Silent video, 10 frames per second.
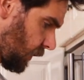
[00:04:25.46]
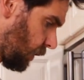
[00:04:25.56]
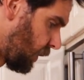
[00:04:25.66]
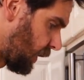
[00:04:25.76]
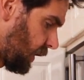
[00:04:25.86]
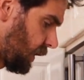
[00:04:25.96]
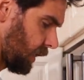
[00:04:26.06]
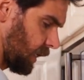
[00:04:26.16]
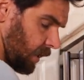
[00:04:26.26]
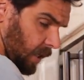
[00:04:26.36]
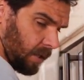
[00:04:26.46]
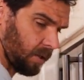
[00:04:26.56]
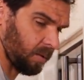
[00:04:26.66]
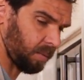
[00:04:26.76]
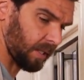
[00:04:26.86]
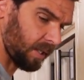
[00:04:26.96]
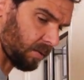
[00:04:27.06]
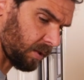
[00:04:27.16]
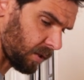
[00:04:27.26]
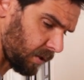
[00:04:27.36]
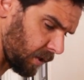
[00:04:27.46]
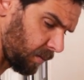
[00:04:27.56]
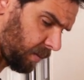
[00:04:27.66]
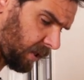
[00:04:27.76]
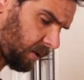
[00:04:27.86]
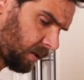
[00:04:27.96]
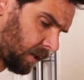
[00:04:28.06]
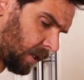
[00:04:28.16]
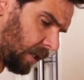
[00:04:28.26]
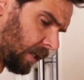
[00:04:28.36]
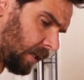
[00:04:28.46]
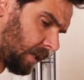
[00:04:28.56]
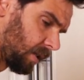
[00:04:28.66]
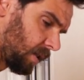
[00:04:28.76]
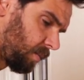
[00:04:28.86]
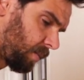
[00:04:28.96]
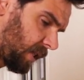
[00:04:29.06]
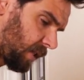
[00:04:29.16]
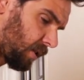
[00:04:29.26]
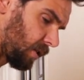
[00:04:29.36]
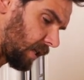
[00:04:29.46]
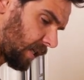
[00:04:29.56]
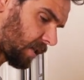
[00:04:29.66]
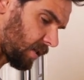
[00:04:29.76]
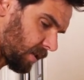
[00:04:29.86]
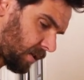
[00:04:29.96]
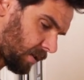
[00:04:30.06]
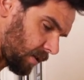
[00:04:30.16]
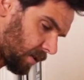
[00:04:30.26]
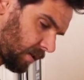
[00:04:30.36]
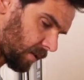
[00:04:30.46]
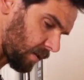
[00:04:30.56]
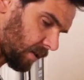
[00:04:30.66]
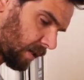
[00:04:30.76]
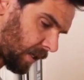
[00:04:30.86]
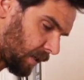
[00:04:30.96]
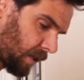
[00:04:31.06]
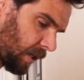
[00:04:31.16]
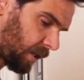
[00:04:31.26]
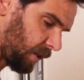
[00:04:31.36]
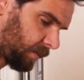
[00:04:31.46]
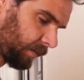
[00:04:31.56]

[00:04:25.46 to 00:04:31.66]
I want to get that to the place where it's a bit nice and nutty.